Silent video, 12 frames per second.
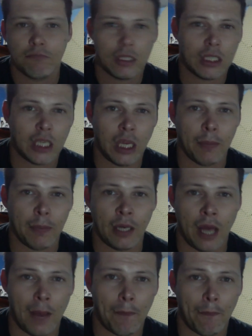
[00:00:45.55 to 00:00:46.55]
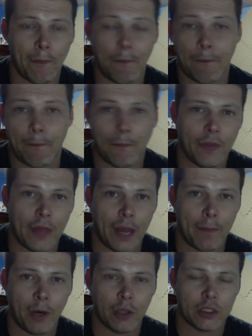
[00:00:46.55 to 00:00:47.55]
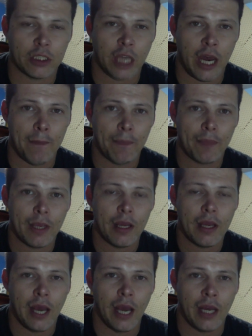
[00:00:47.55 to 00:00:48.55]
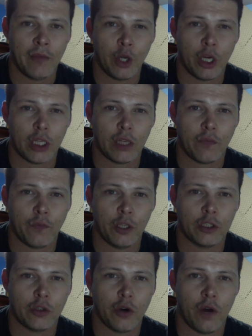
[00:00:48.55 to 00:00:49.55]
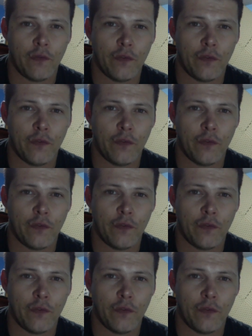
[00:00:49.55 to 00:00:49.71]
keeping up with that pulse time. And if we look at the first graph